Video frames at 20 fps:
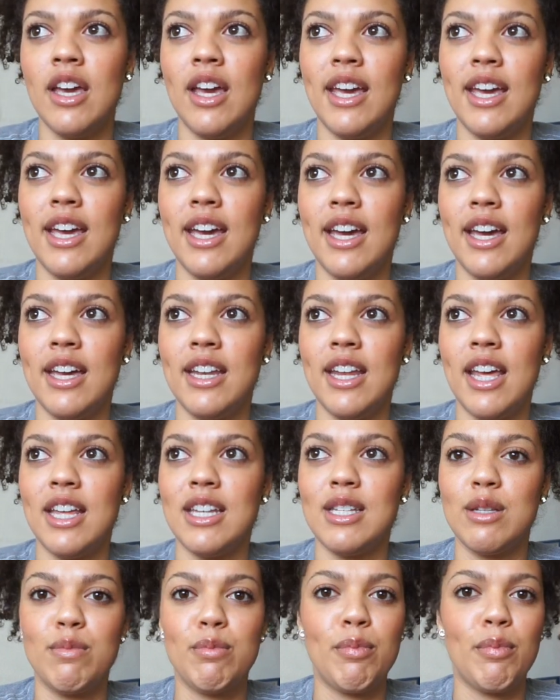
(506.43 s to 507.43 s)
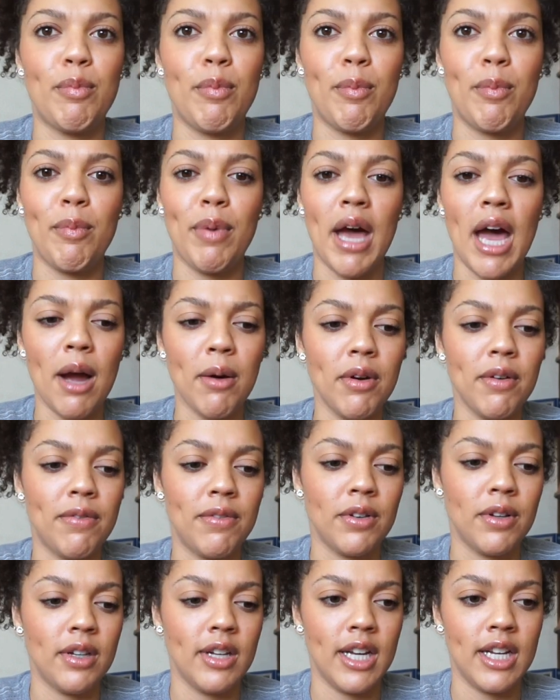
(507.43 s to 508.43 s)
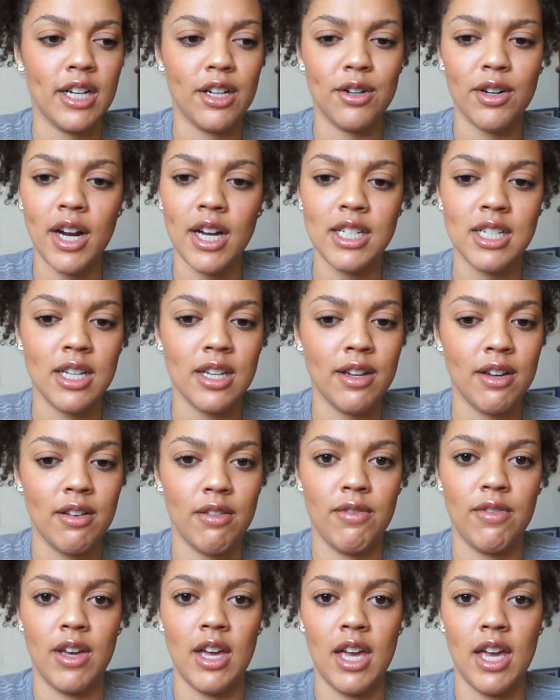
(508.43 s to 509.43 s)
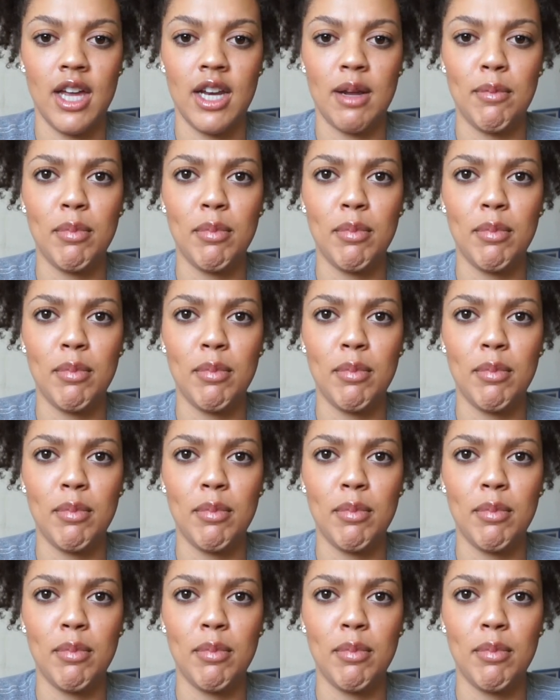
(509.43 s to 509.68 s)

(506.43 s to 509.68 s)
And as powerful and aggressive and